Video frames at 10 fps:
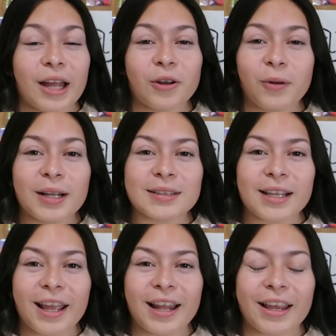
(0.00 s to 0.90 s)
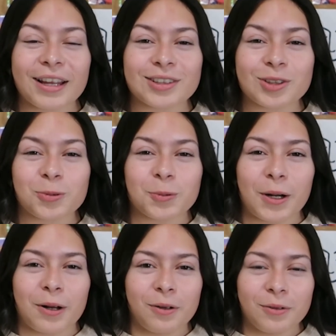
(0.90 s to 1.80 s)
I don't want to say like at
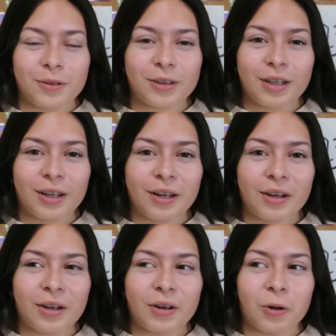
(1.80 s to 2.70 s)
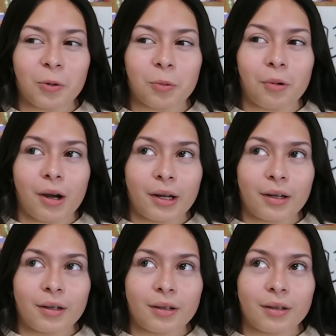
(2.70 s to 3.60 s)
12 or
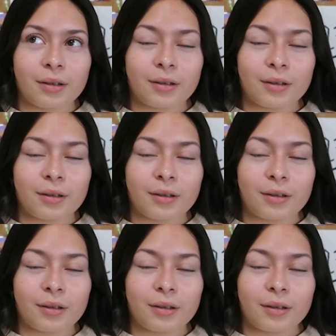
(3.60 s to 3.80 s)
1,